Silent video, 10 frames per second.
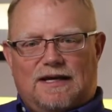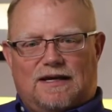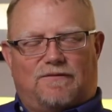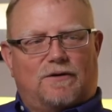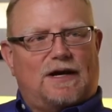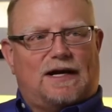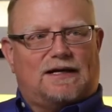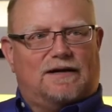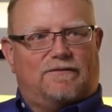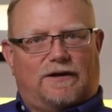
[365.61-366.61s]
If you're not
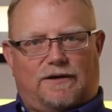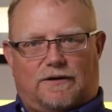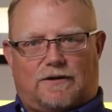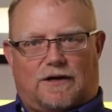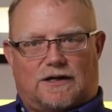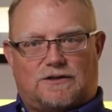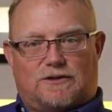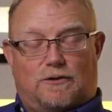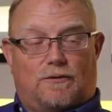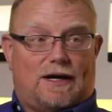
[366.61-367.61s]
covering your costs,
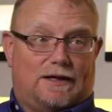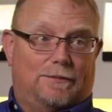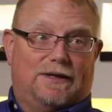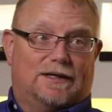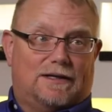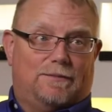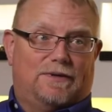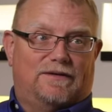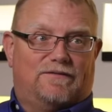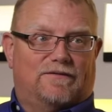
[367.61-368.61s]
you're not going to be a
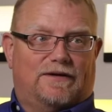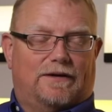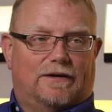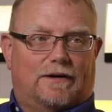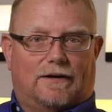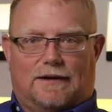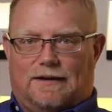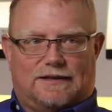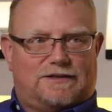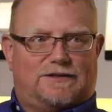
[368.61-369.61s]
company for very long, and
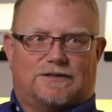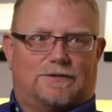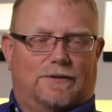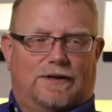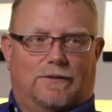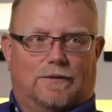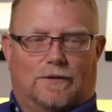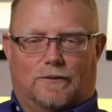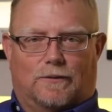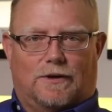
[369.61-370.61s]
that's just the way the
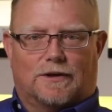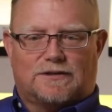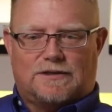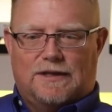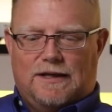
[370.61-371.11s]
world works.